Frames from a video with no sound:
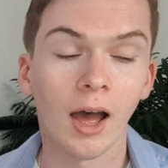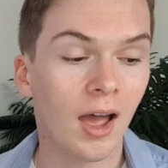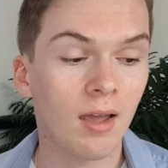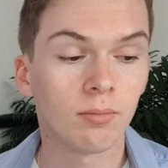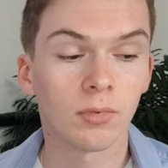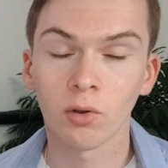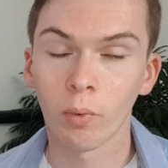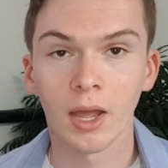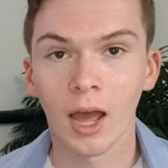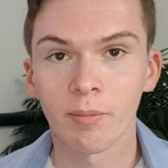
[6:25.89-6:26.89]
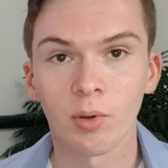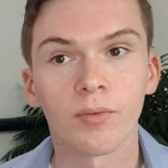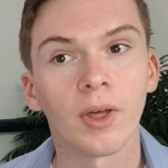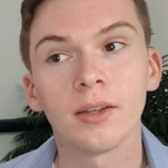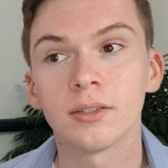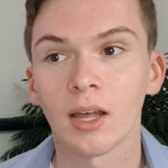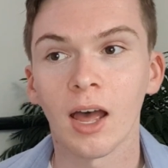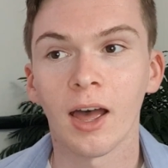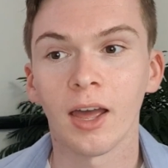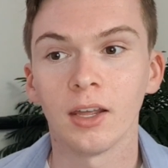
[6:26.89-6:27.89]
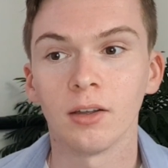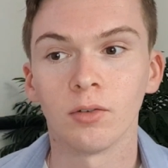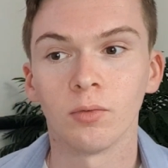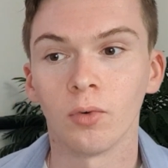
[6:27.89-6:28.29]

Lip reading: I'm quite happy with this. I